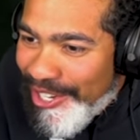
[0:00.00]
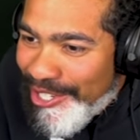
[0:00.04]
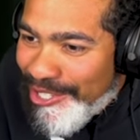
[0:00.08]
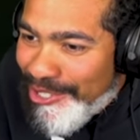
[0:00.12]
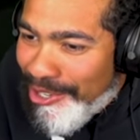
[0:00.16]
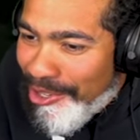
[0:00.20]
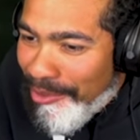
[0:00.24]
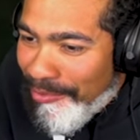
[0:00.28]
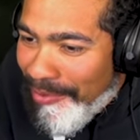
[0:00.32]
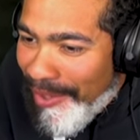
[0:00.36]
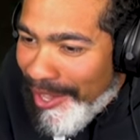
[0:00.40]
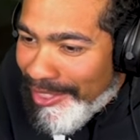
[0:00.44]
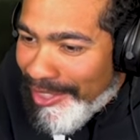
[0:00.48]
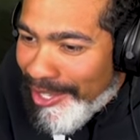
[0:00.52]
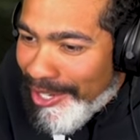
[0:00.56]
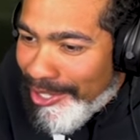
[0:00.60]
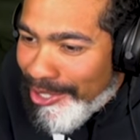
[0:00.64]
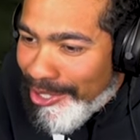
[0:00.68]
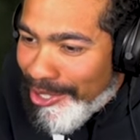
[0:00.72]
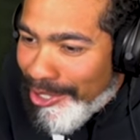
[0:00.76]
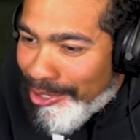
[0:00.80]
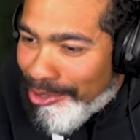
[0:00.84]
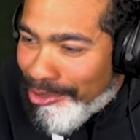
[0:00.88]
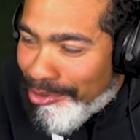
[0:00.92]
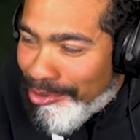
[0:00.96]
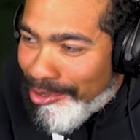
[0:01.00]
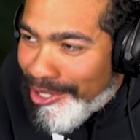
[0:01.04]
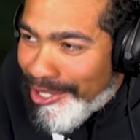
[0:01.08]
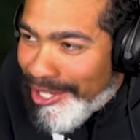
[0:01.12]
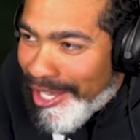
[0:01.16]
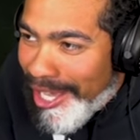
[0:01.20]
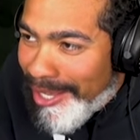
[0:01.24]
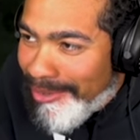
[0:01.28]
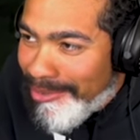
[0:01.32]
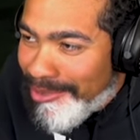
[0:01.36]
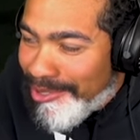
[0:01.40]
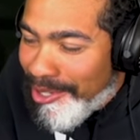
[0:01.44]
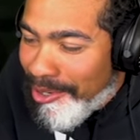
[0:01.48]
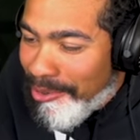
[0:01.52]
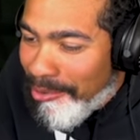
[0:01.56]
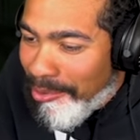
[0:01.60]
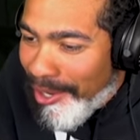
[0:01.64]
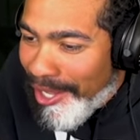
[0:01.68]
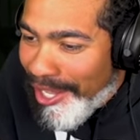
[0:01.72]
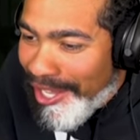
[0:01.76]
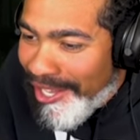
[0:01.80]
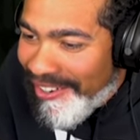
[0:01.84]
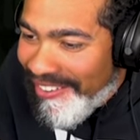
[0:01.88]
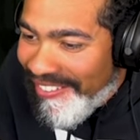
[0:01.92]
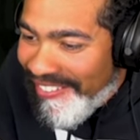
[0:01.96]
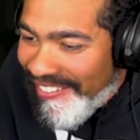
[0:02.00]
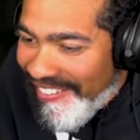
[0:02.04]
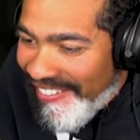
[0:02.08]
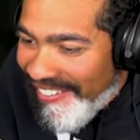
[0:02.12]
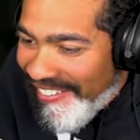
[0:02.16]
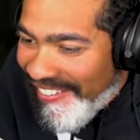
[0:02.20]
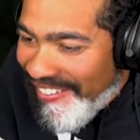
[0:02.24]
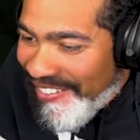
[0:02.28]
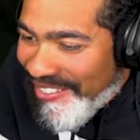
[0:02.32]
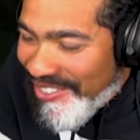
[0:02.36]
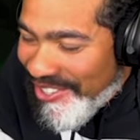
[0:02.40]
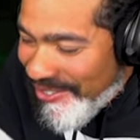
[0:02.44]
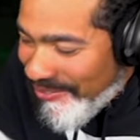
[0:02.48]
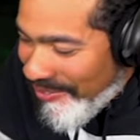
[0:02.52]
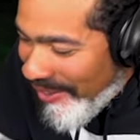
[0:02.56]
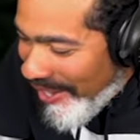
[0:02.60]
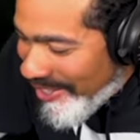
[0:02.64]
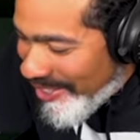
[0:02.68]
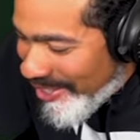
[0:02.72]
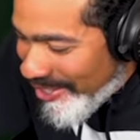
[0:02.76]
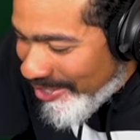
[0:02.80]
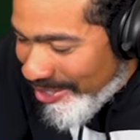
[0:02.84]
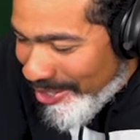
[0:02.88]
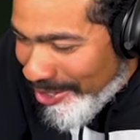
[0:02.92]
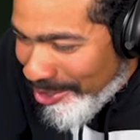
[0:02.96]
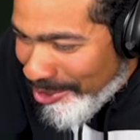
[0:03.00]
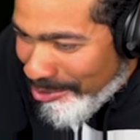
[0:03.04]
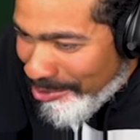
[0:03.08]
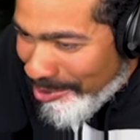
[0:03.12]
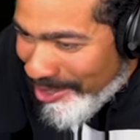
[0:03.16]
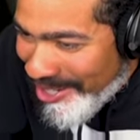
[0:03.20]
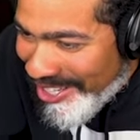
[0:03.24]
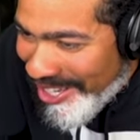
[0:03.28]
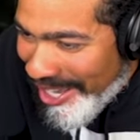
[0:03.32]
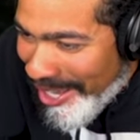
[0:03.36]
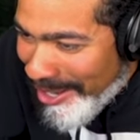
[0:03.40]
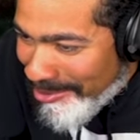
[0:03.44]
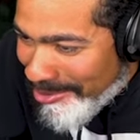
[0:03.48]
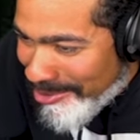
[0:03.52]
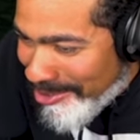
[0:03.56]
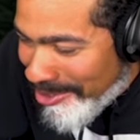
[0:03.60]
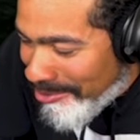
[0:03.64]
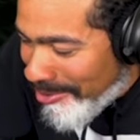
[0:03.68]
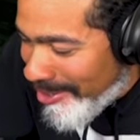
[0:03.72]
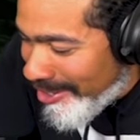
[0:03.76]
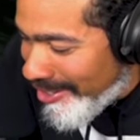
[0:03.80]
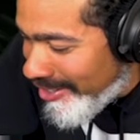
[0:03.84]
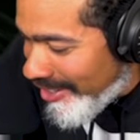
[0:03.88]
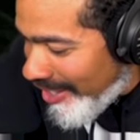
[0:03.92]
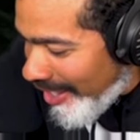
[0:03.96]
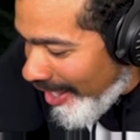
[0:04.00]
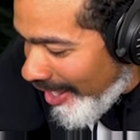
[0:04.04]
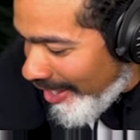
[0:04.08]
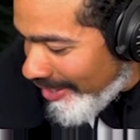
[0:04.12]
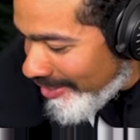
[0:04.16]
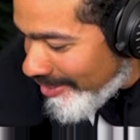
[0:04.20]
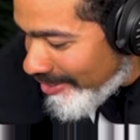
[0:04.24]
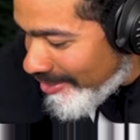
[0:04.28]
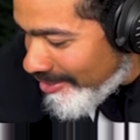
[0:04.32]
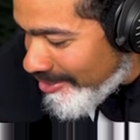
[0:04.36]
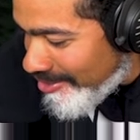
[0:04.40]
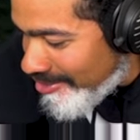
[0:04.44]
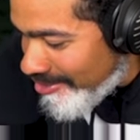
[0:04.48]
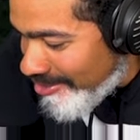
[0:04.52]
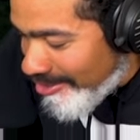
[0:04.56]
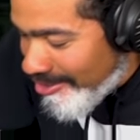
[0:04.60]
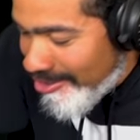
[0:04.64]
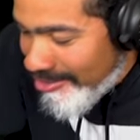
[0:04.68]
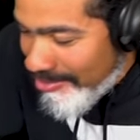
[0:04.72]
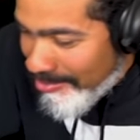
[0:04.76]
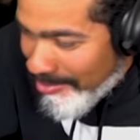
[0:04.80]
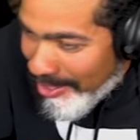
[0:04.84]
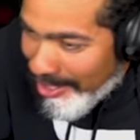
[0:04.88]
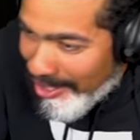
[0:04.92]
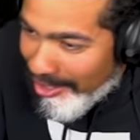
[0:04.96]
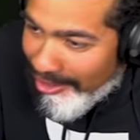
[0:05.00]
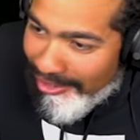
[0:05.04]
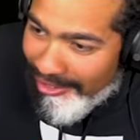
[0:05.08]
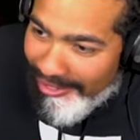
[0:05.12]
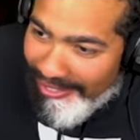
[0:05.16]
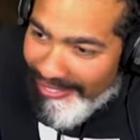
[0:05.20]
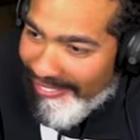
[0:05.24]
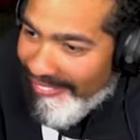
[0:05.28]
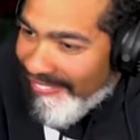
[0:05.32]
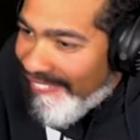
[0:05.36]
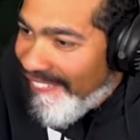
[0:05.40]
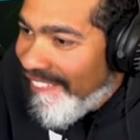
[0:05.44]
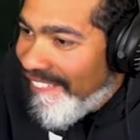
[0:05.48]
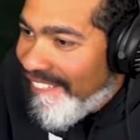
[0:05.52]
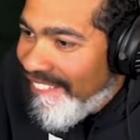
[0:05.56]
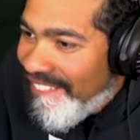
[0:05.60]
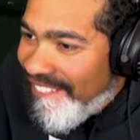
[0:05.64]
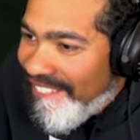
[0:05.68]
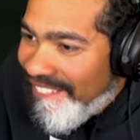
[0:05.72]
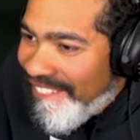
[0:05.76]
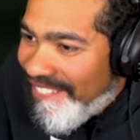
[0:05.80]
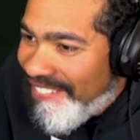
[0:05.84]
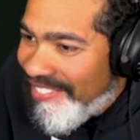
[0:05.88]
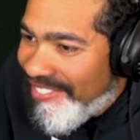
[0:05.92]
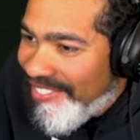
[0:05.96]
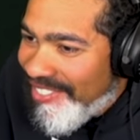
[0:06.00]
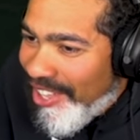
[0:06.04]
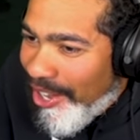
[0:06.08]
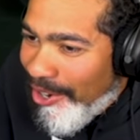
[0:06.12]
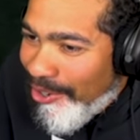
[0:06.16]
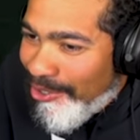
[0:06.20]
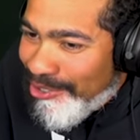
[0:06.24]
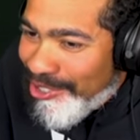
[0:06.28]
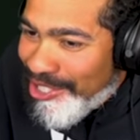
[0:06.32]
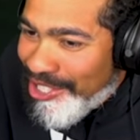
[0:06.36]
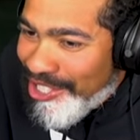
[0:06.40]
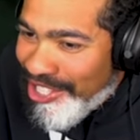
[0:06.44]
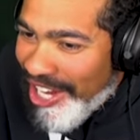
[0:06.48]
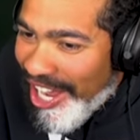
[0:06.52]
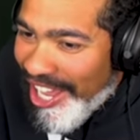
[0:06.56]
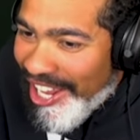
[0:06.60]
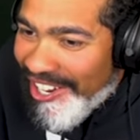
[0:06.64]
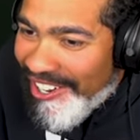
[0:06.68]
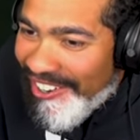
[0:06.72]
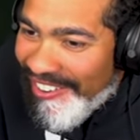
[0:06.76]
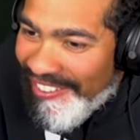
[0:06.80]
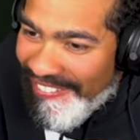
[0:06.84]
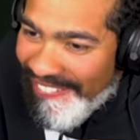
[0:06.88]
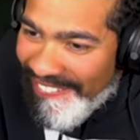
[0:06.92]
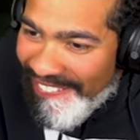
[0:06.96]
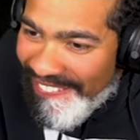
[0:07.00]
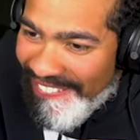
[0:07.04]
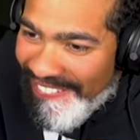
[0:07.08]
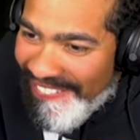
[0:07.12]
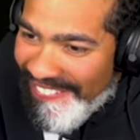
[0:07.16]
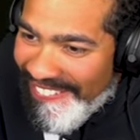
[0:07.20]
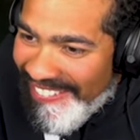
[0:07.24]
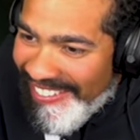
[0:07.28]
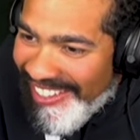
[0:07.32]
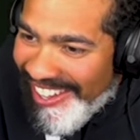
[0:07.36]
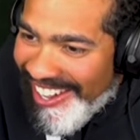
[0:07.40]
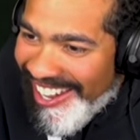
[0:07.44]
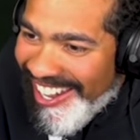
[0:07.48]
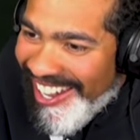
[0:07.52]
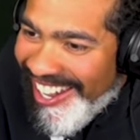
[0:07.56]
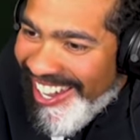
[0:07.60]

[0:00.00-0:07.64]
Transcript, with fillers: So the fact that it took you three games to win, the fact that it took you three games to win, kind of disturbing. Oh shit! Yeah, right.